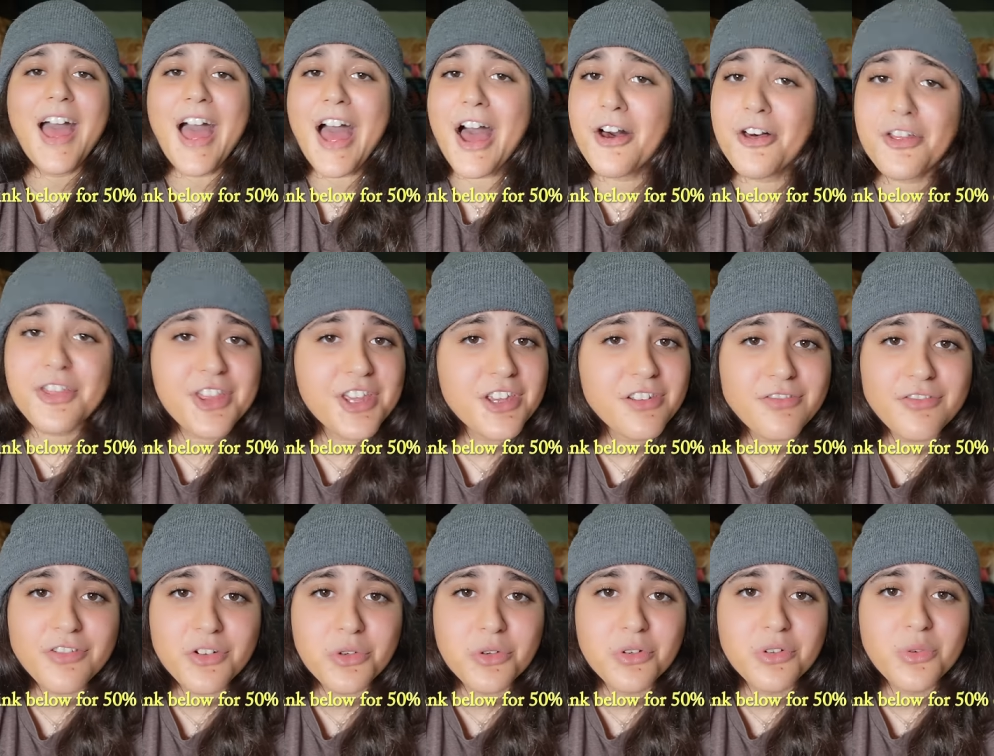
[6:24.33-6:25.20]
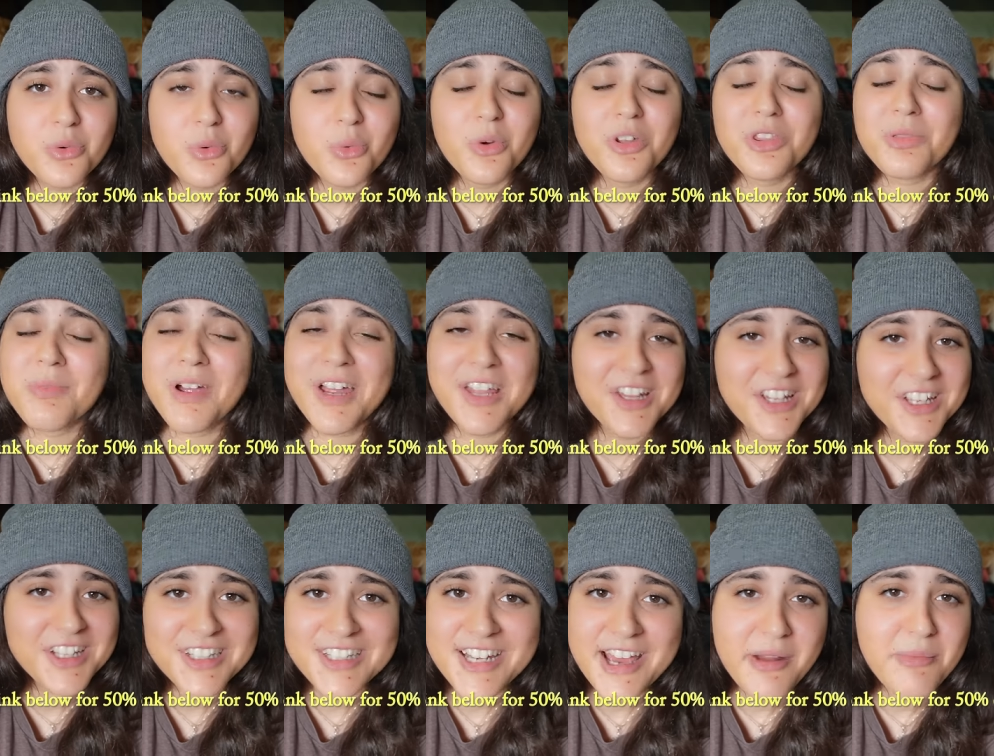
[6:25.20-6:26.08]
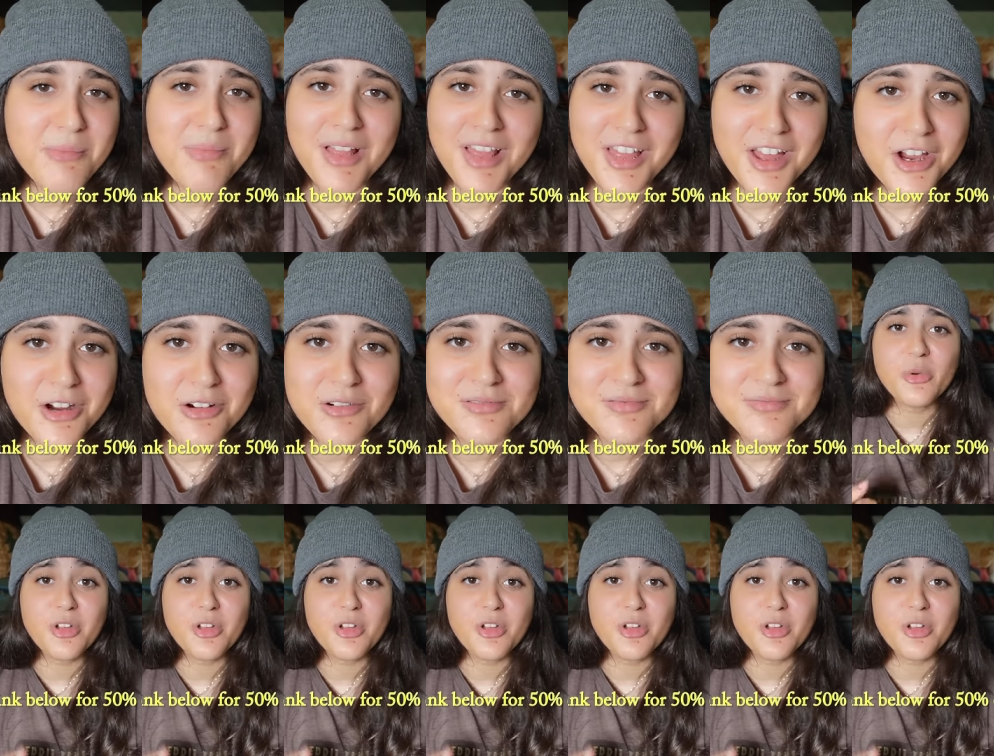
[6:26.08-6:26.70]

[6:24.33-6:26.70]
healthy food with my link down below.